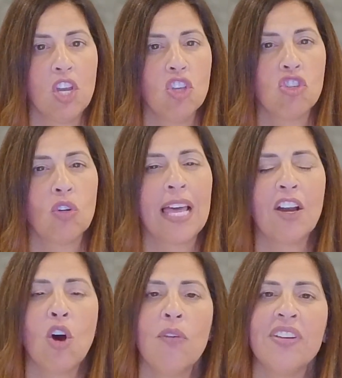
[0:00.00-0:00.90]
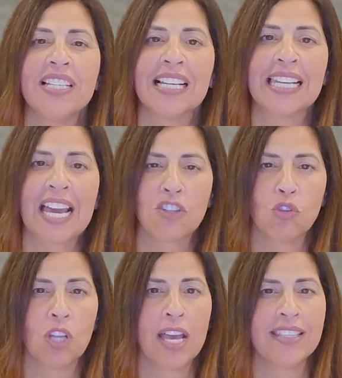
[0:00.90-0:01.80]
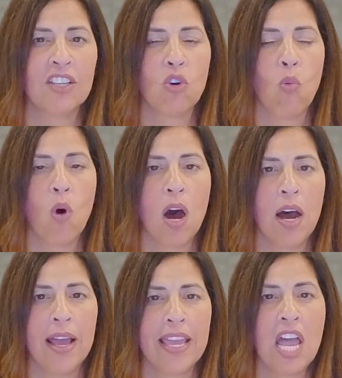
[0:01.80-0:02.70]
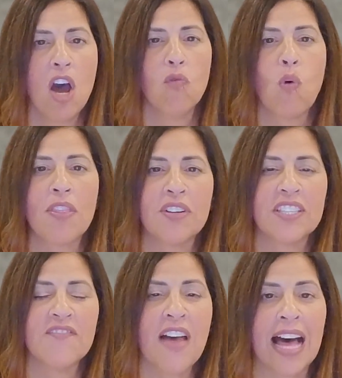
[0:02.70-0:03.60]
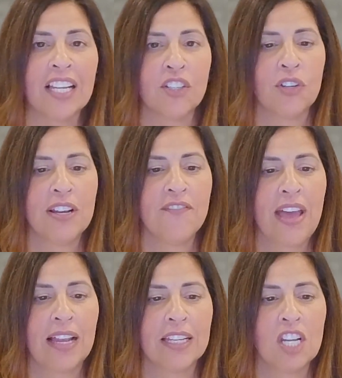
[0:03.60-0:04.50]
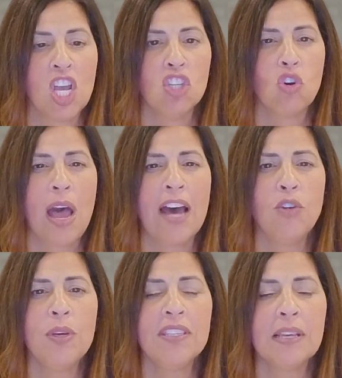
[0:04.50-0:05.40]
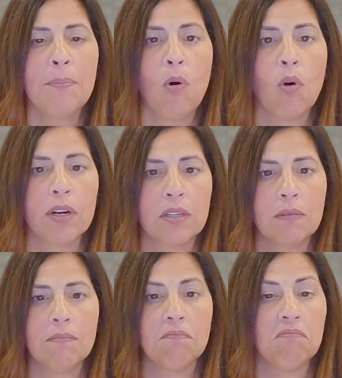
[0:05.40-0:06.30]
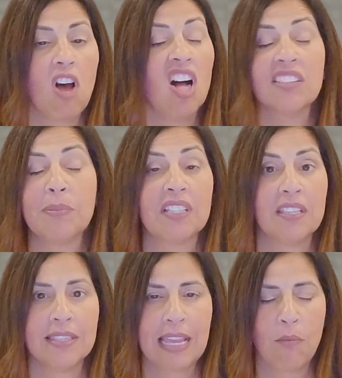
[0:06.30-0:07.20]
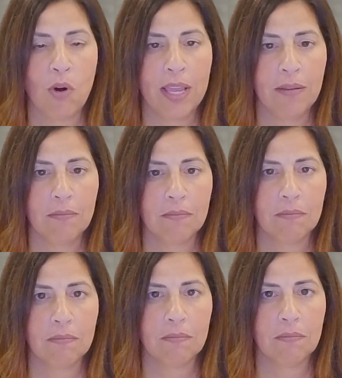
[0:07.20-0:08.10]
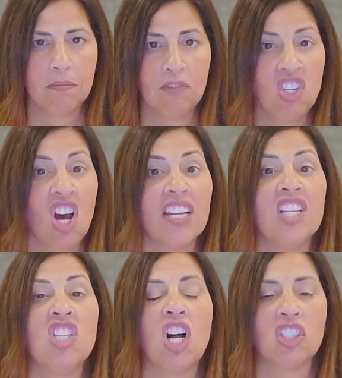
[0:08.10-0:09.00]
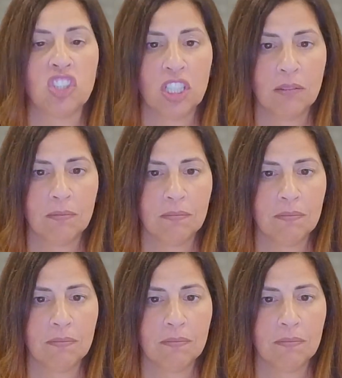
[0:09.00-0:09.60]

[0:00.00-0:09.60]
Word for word: So let go of intellectualizing the why, of whether it's valid or invalid. So how do we support, ultimately the same way, not indulging,